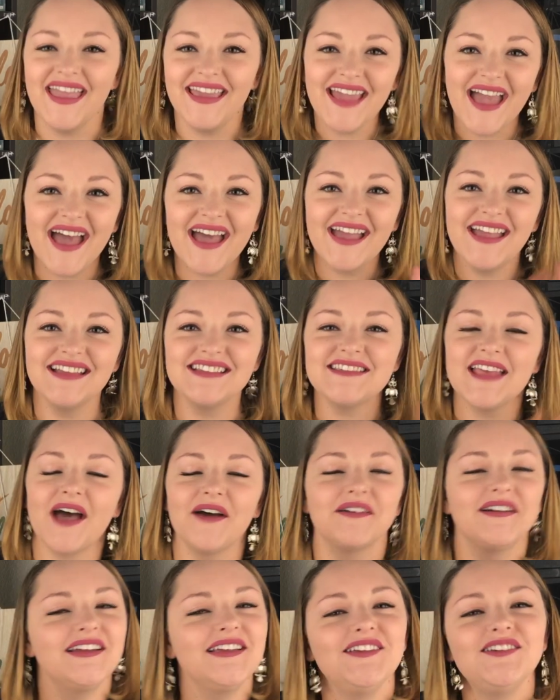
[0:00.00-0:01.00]
Hey guys, how
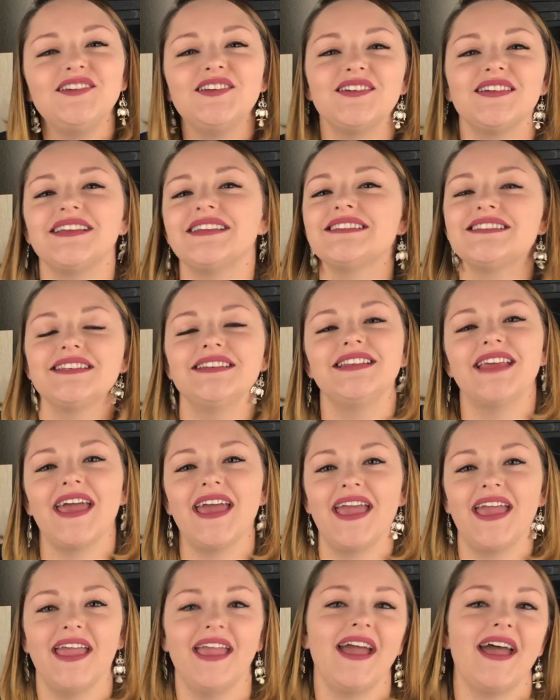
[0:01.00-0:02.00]
are you doing
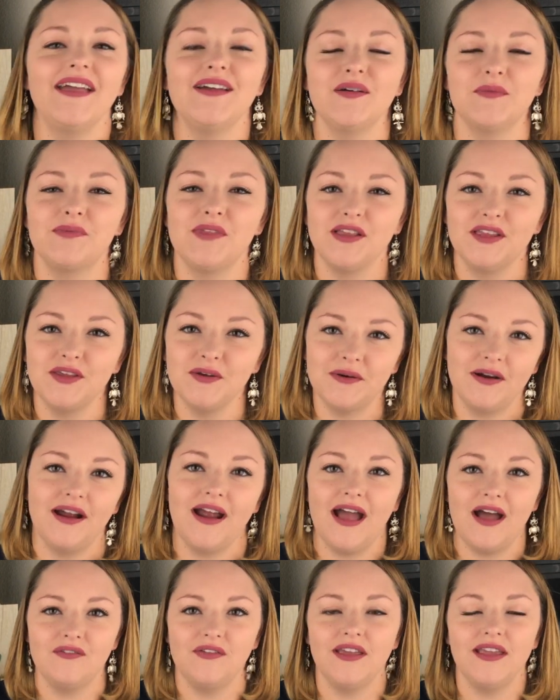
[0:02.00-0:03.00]
today? I hope that you are
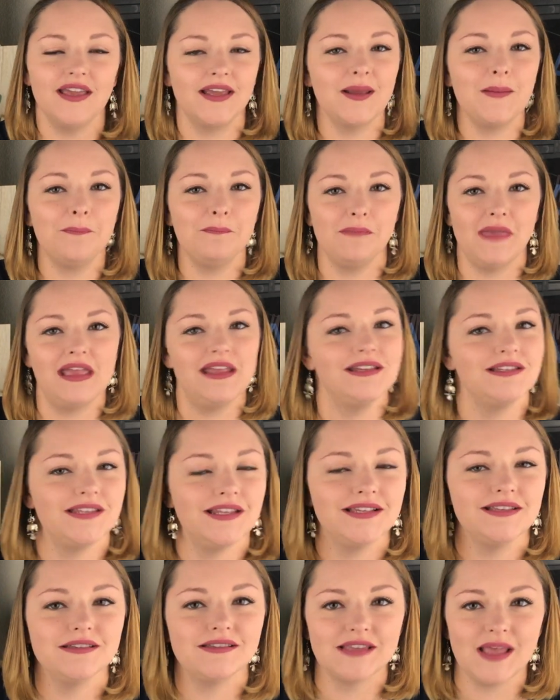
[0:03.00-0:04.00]
having an
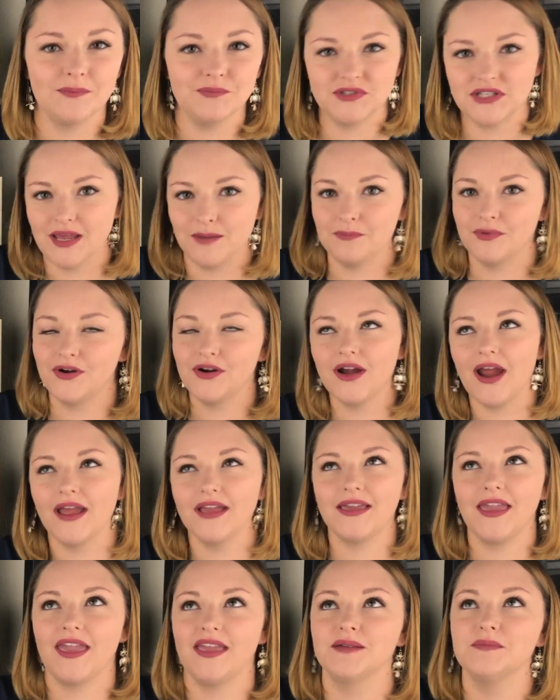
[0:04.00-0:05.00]
amazing September. I
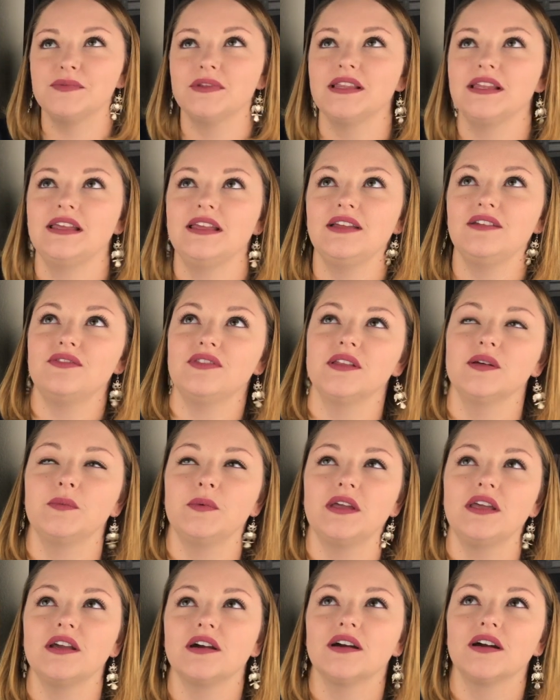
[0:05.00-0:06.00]
can't believe that
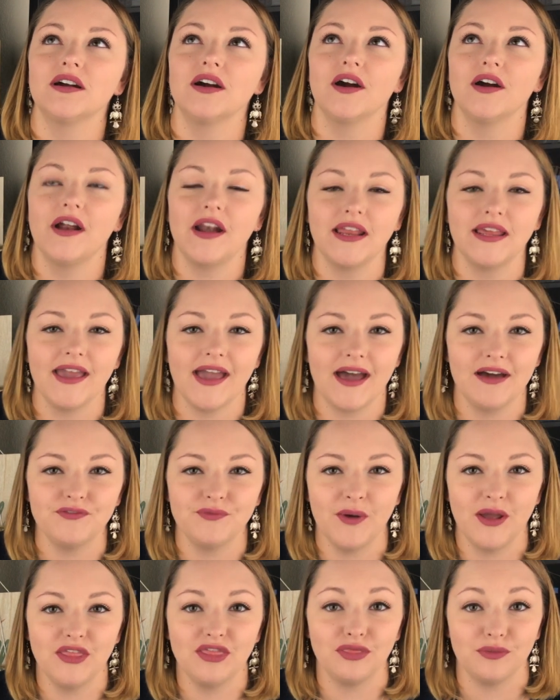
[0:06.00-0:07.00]
we are already
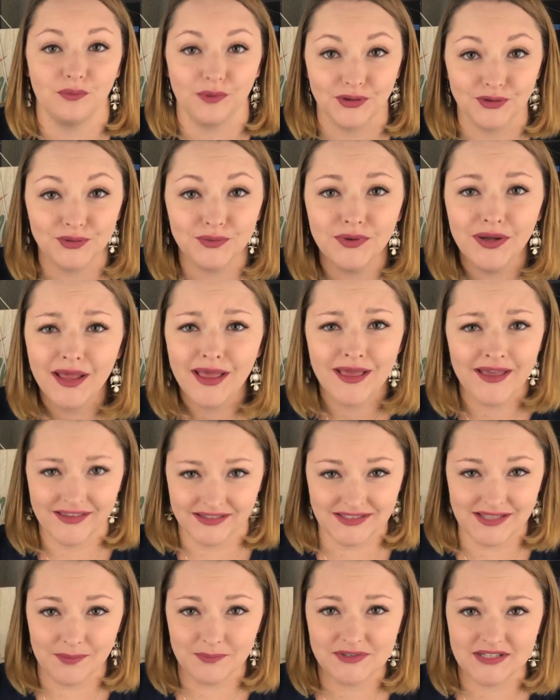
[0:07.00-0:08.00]
halfway through
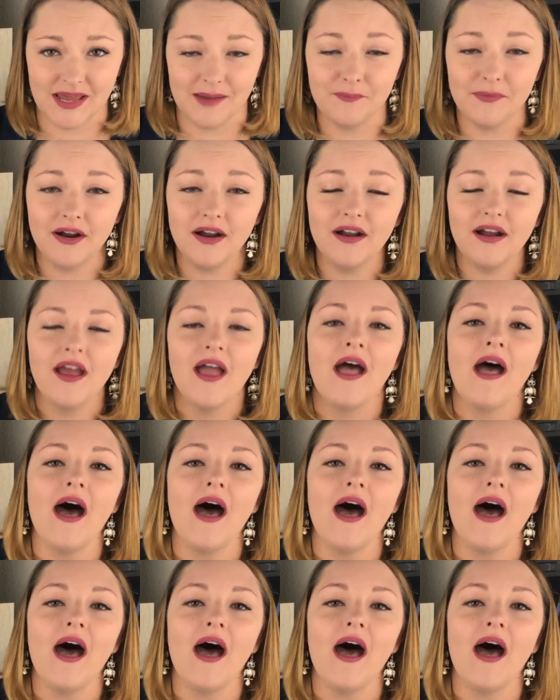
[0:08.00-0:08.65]
September.